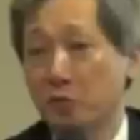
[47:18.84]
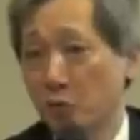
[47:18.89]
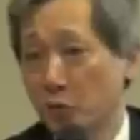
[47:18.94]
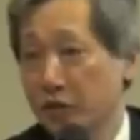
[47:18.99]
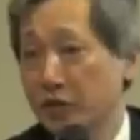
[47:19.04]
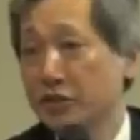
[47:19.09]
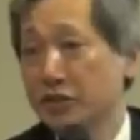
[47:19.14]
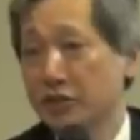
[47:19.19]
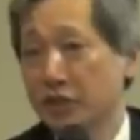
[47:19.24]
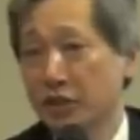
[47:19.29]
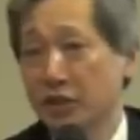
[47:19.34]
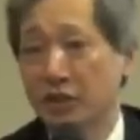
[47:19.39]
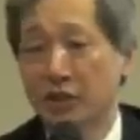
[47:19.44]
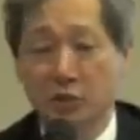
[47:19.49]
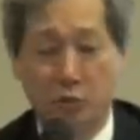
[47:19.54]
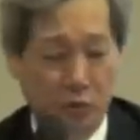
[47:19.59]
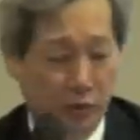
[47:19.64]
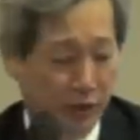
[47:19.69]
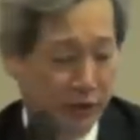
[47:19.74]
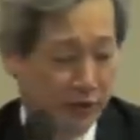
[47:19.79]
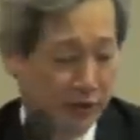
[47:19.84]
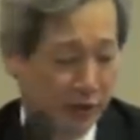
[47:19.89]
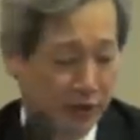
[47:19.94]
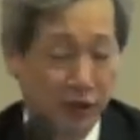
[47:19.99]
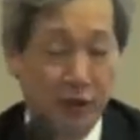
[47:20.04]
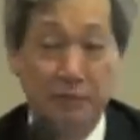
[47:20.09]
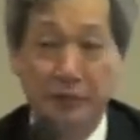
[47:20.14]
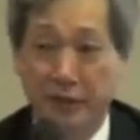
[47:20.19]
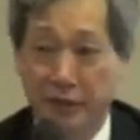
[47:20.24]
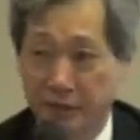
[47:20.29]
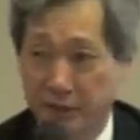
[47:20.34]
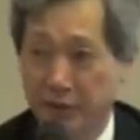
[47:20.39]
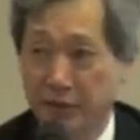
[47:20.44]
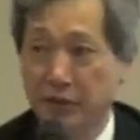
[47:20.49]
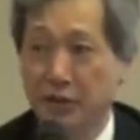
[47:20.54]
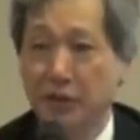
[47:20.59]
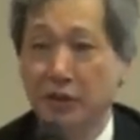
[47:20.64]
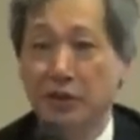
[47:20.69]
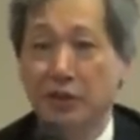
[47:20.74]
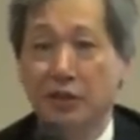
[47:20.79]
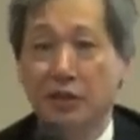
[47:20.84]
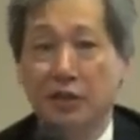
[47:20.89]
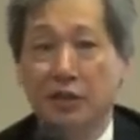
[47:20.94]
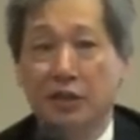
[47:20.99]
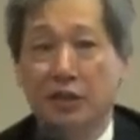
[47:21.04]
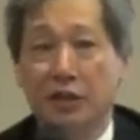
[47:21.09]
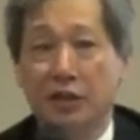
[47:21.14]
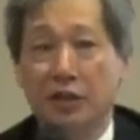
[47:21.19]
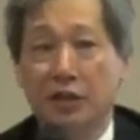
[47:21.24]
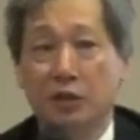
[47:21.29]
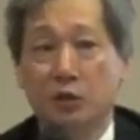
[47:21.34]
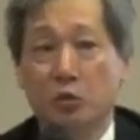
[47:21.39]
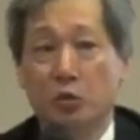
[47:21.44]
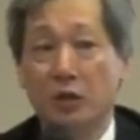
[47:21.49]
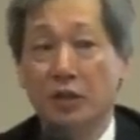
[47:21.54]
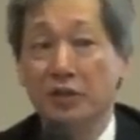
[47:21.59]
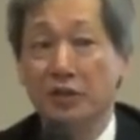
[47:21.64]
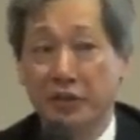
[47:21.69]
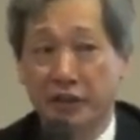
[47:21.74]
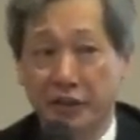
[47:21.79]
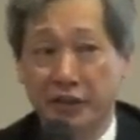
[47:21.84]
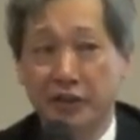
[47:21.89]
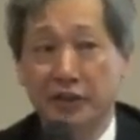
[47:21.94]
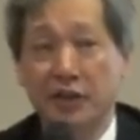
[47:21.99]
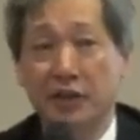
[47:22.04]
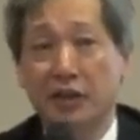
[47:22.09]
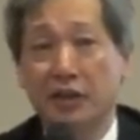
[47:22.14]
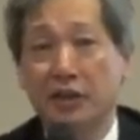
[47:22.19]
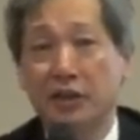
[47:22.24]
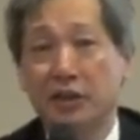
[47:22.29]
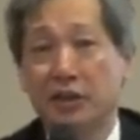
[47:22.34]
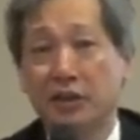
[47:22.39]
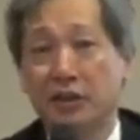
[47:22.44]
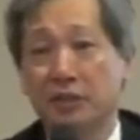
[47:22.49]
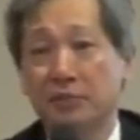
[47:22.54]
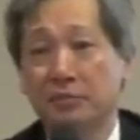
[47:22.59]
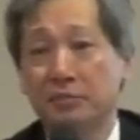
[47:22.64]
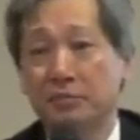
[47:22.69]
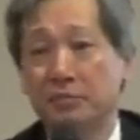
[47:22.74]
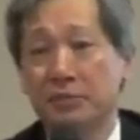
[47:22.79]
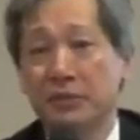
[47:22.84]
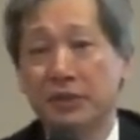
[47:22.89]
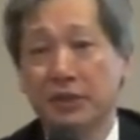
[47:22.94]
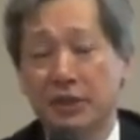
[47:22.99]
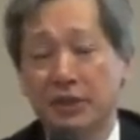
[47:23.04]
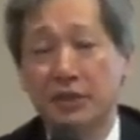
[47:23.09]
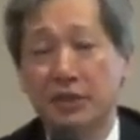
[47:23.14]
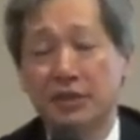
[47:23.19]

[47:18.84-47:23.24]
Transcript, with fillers: of which are quite alarming. Uh, one thing um,